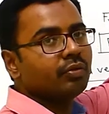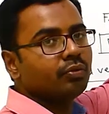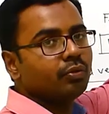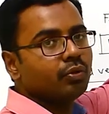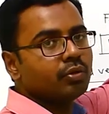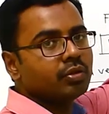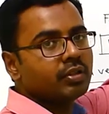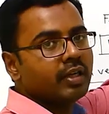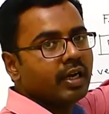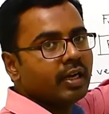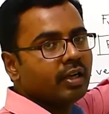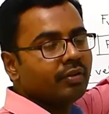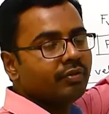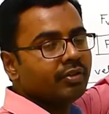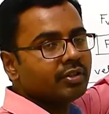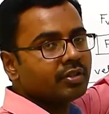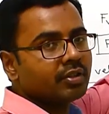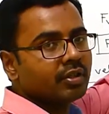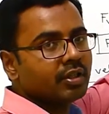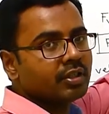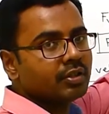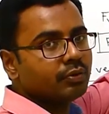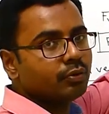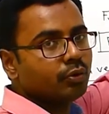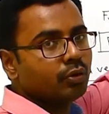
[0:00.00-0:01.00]
force and
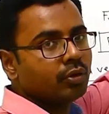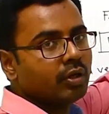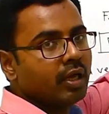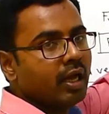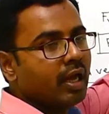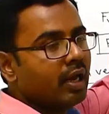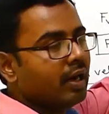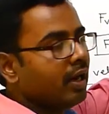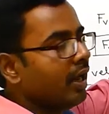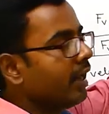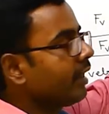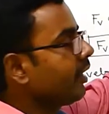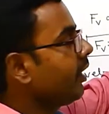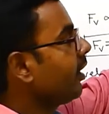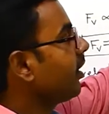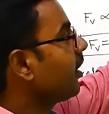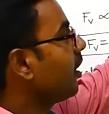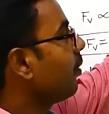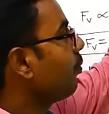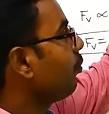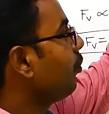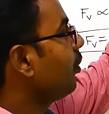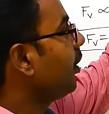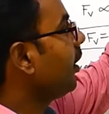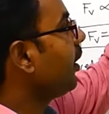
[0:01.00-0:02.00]
viscous force, are acting in upward